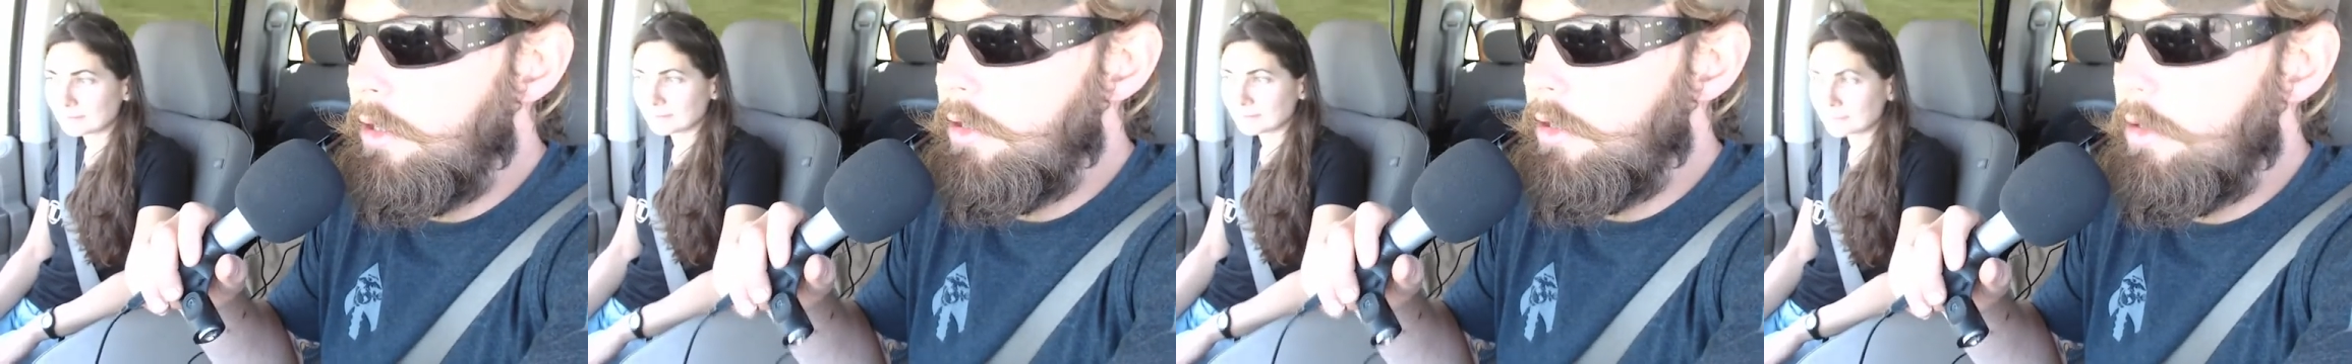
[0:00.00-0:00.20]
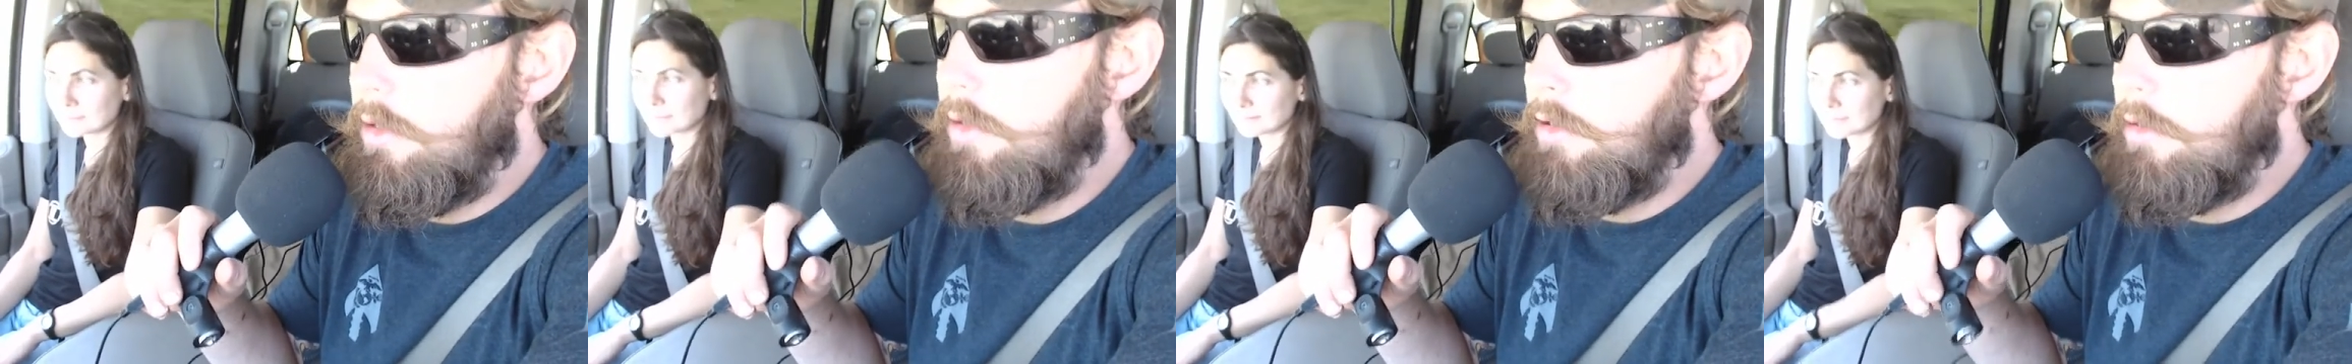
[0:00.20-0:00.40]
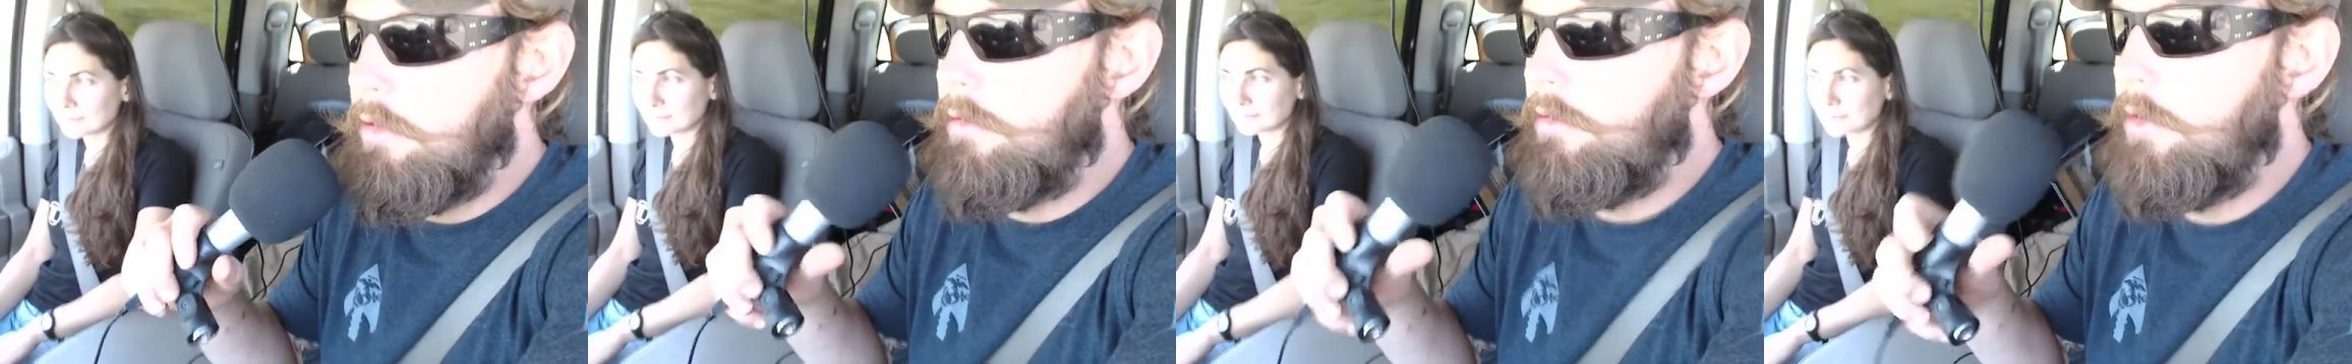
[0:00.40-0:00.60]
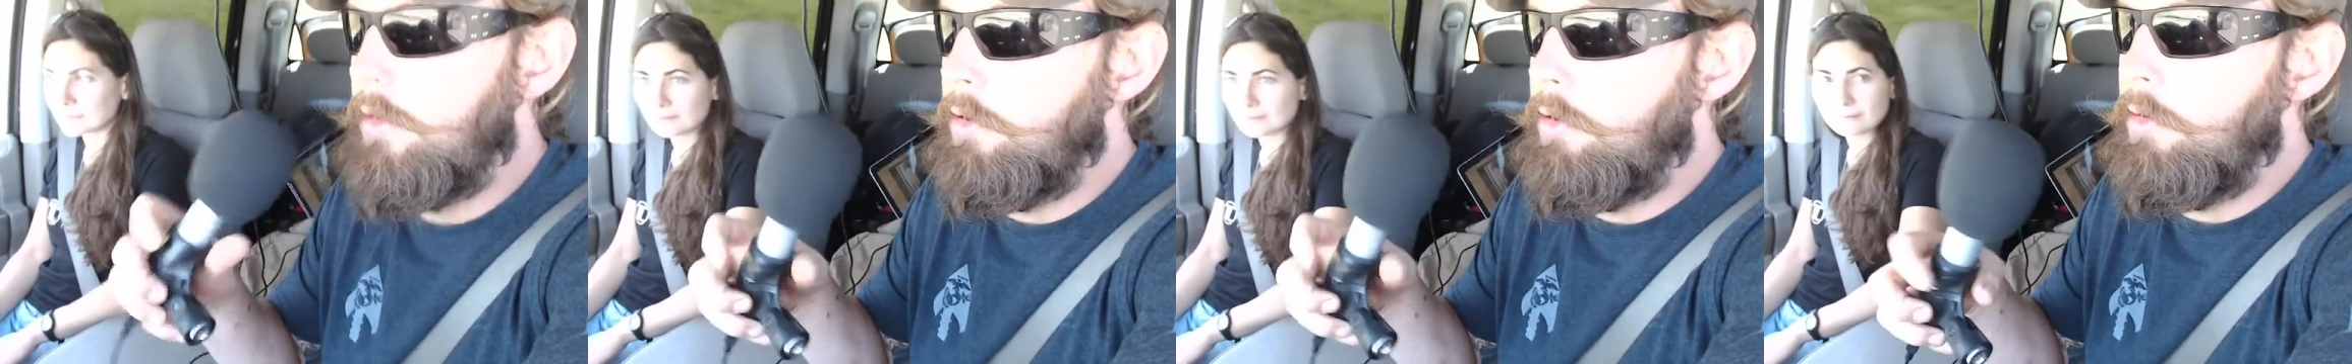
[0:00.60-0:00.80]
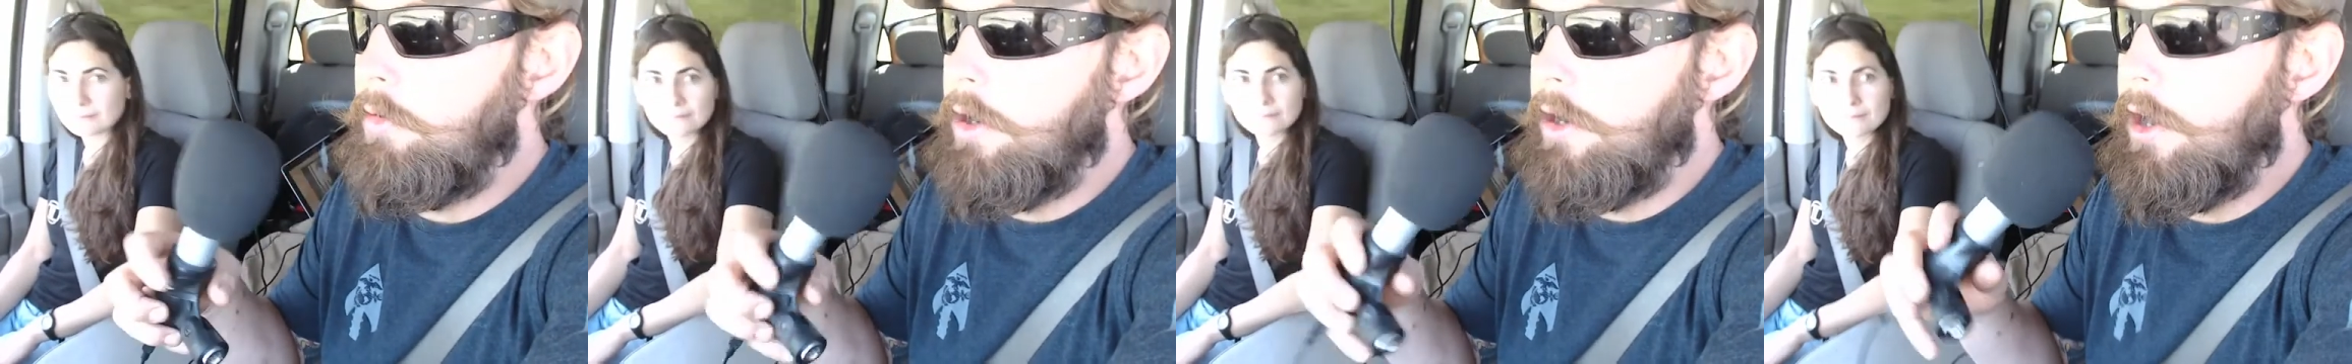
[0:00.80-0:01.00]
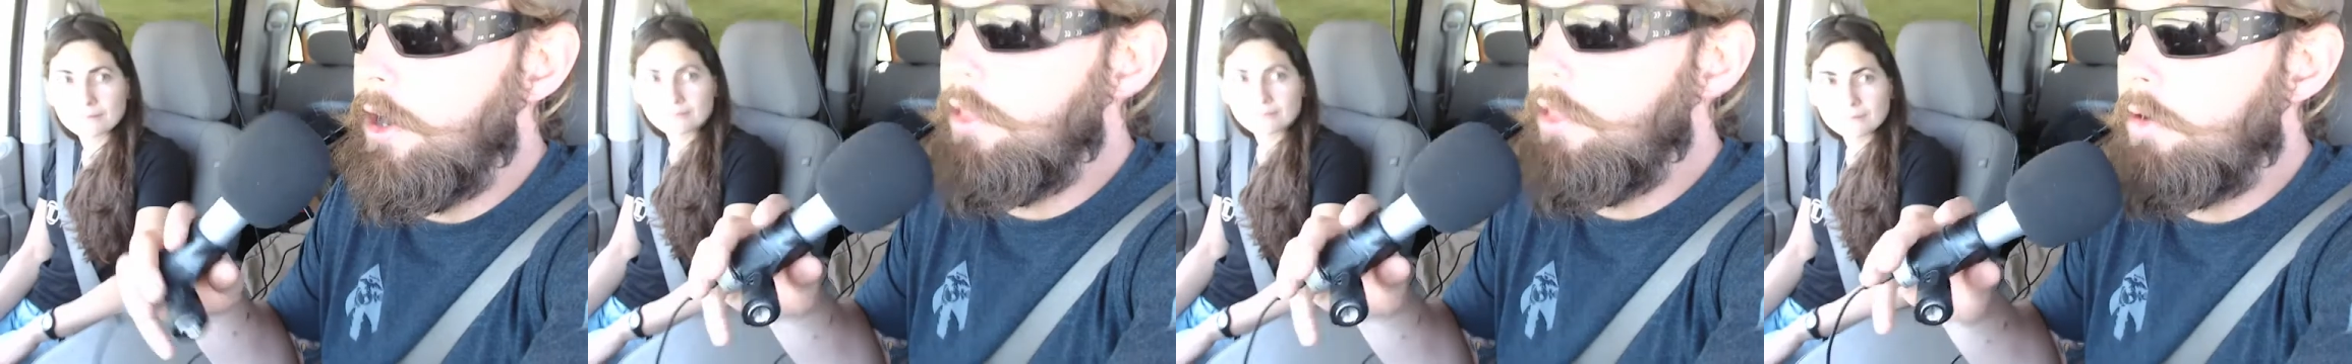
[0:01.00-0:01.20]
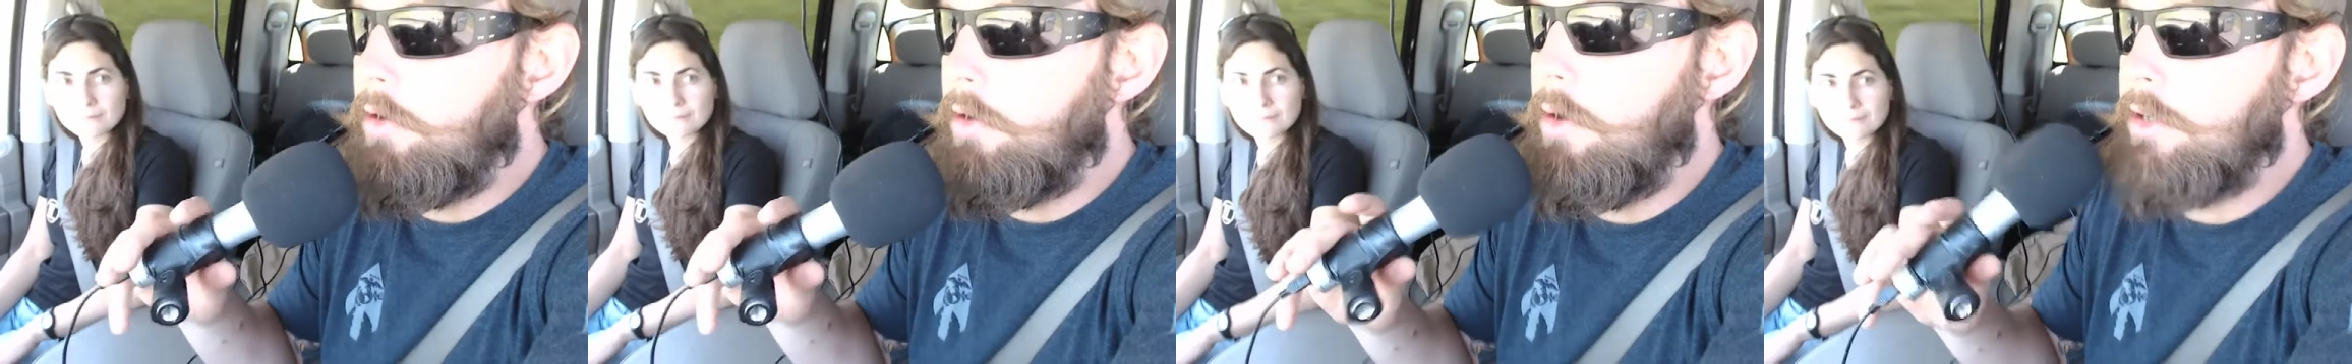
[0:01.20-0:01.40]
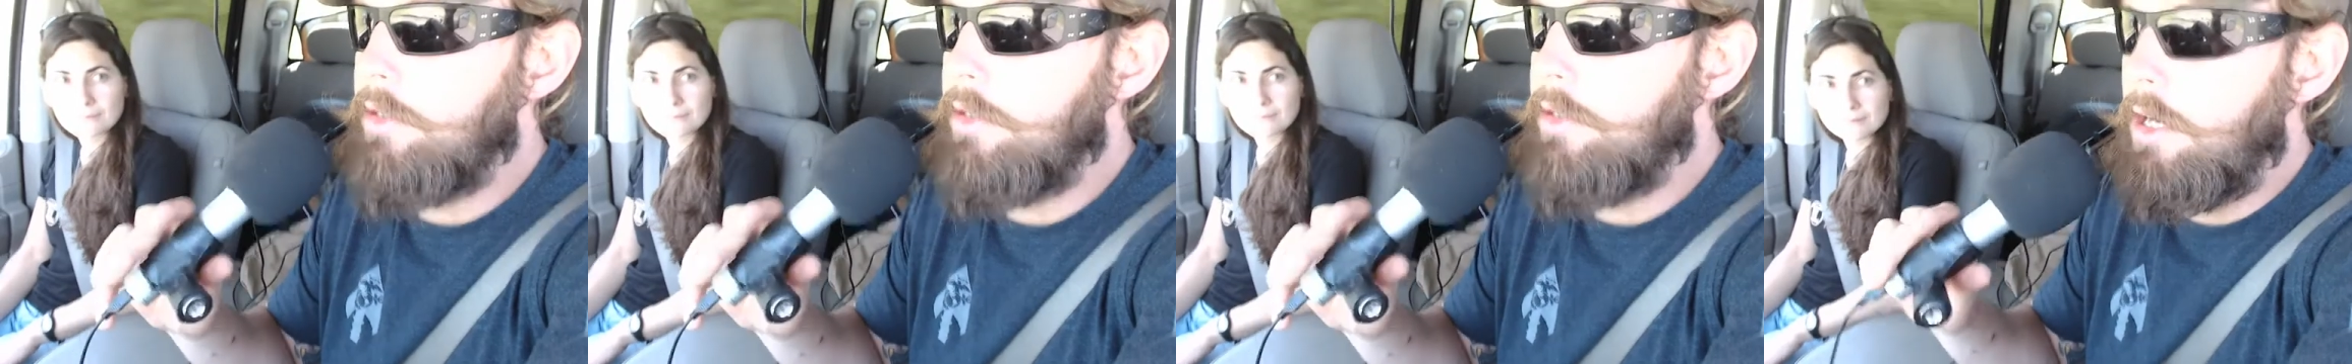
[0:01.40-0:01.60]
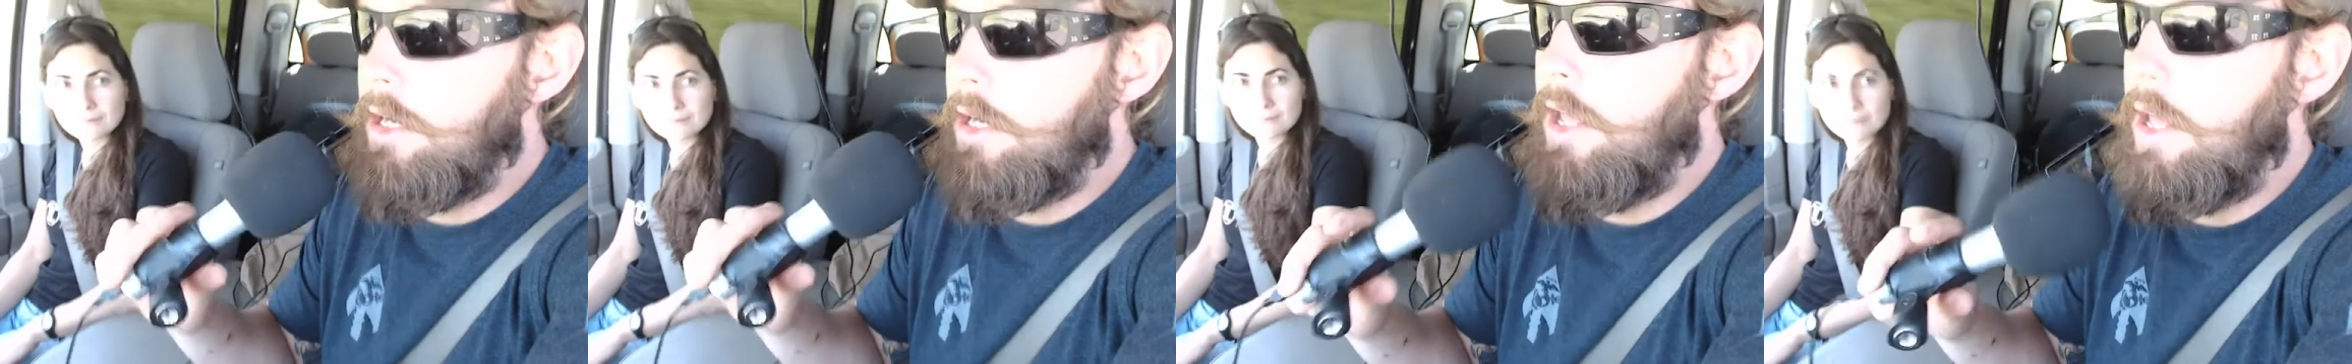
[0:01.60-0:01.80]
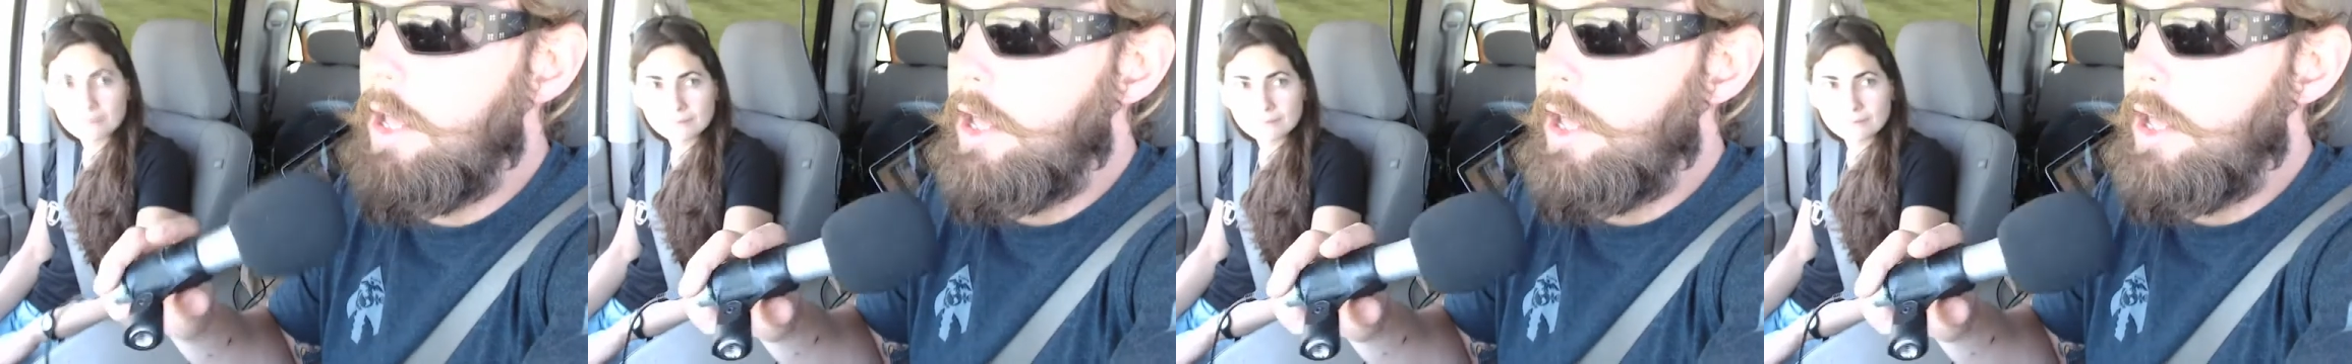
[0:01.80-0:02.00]
to another question I had
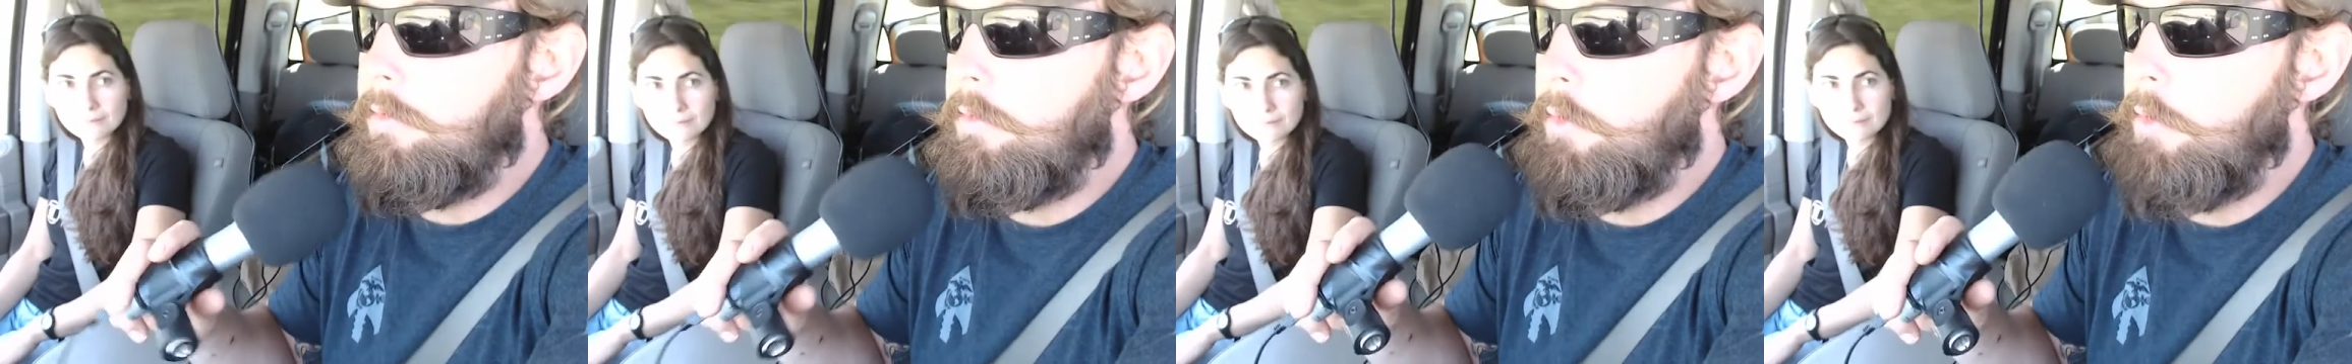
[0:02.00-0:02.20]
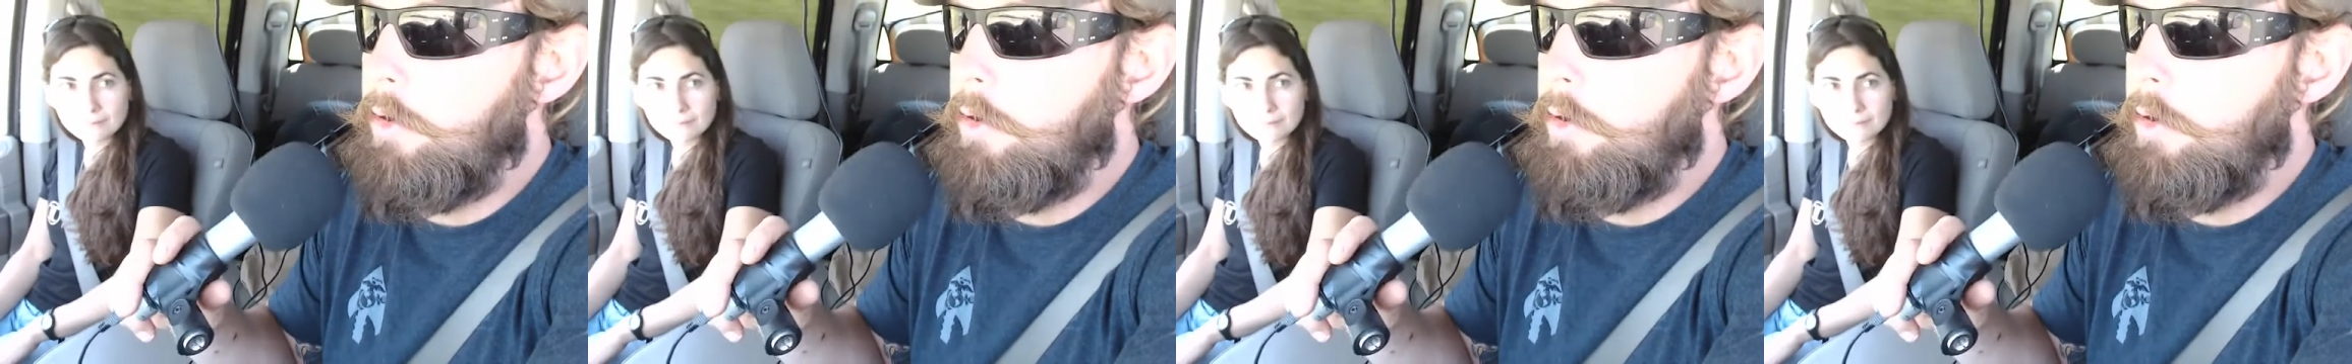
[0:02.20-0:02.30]
for you